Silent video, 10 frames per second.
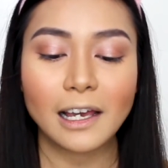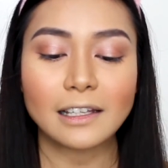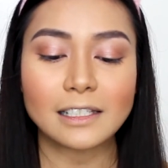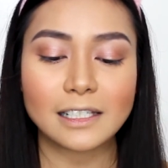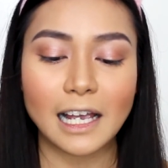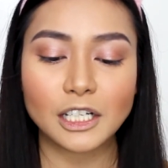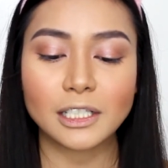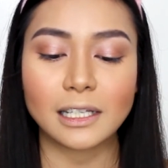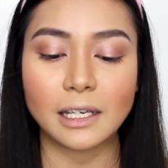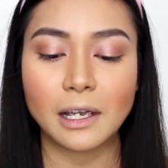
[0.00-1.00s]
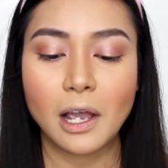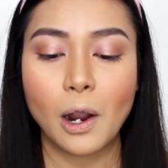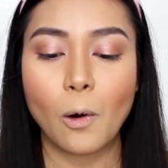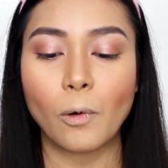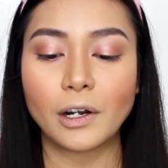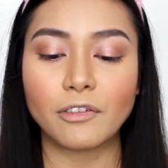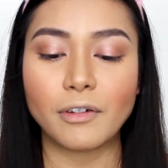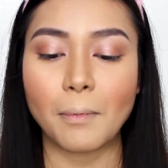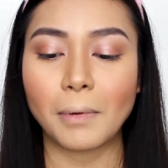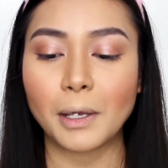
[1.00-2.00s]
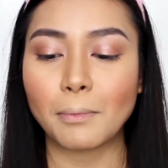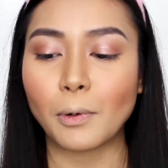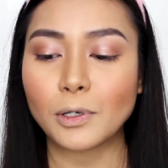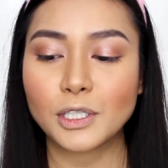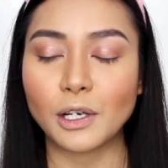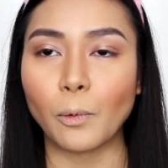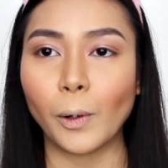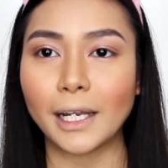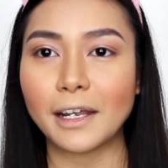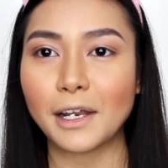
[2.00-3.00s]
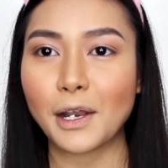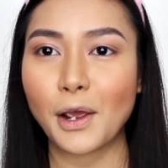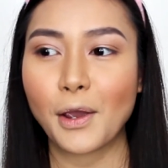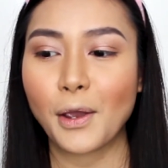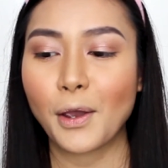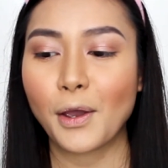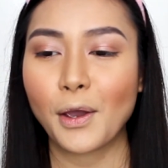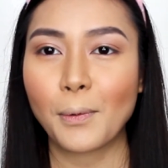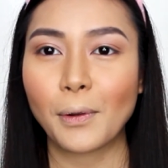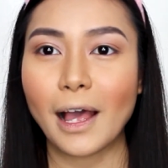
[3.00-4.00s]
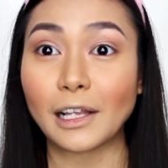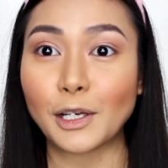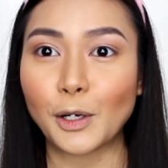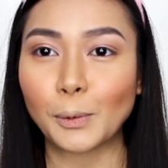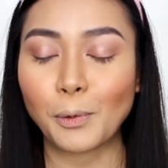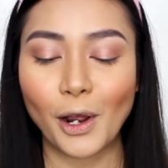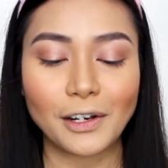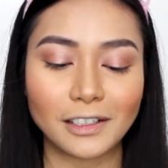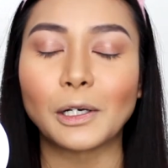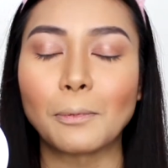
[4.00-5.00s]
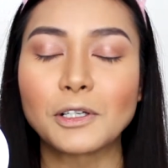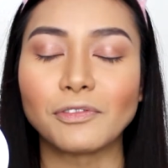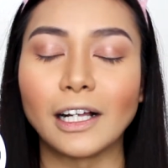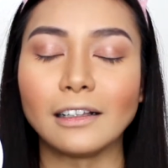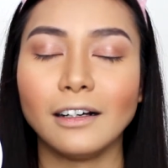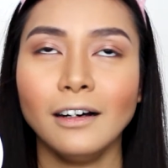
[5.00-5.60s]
This is actually one of my most awaited LA Girl product. It almost fell.